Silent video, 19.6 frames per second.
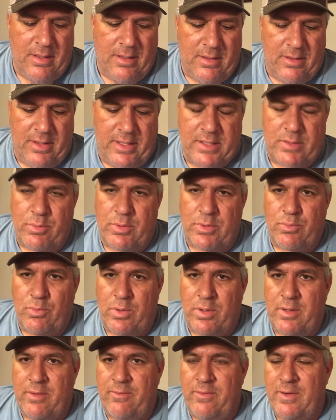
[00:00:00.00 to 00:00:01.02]
This was
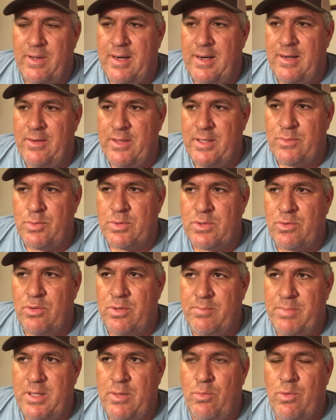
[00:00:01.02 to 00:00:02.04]
going to
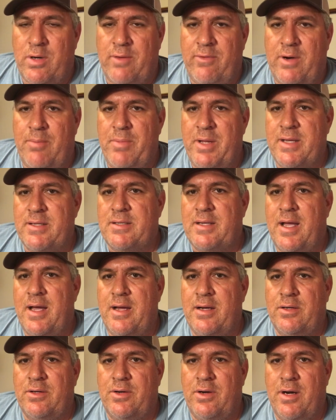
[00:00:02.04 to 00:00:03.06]
be one of our best
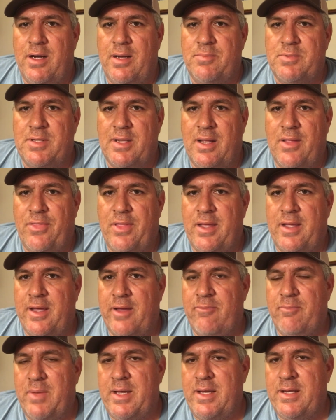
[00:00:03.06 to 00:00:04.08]
cotton crops that I think
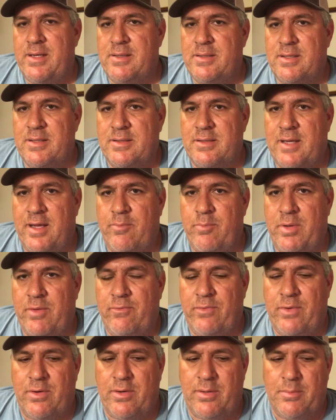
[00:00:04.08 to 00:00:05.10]
I've made since I've been
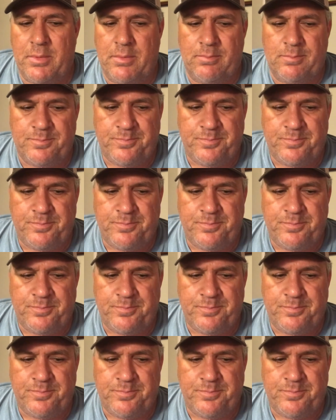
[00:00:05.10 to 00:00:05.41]
farming.